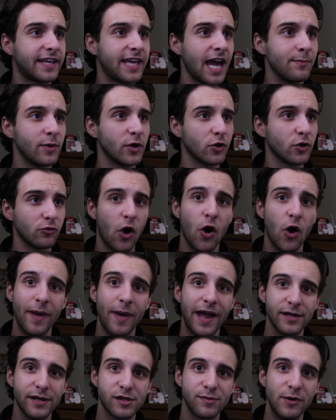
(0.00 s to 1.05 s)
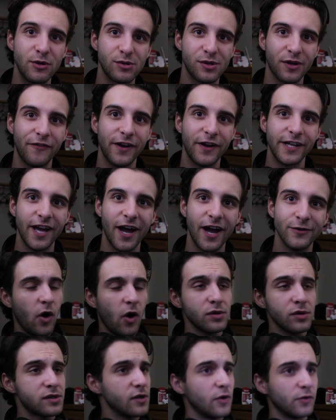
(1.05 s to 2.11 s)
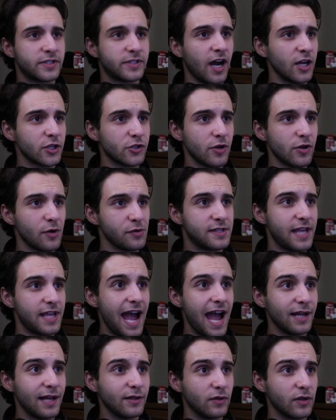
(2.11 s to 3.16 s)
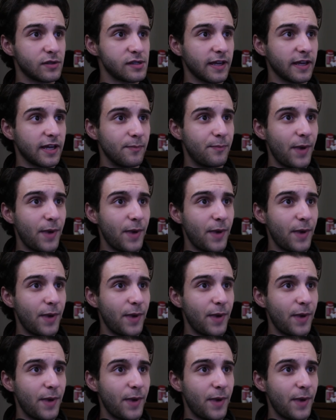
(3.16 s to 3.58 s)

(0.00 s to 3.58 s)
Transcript: Chemical Romance music video. Also, Tanjiro's dad looks like a